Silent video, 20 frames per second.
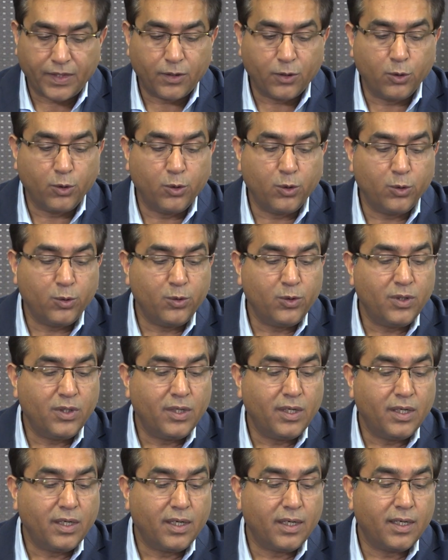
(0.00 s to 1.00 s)
though
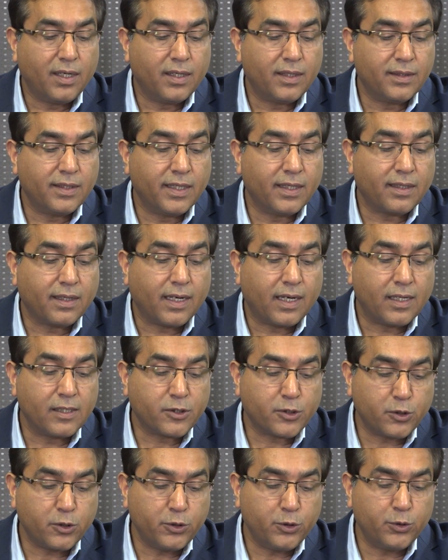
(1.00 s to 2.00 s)
they are
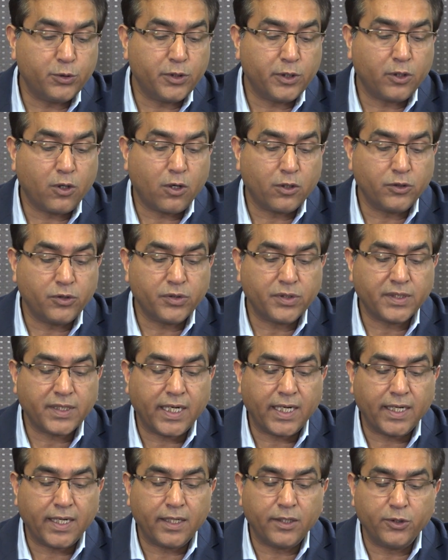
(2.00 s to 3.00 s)
also using "on your
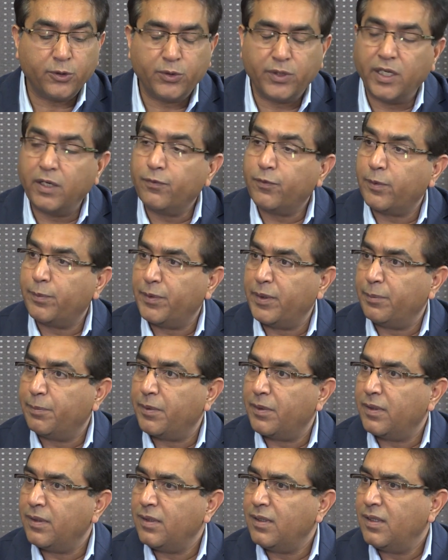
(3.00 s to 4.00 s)
side" and "New Deal for
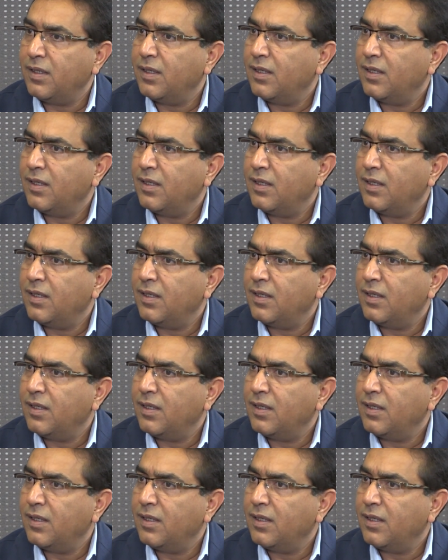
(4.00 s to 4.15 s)
people."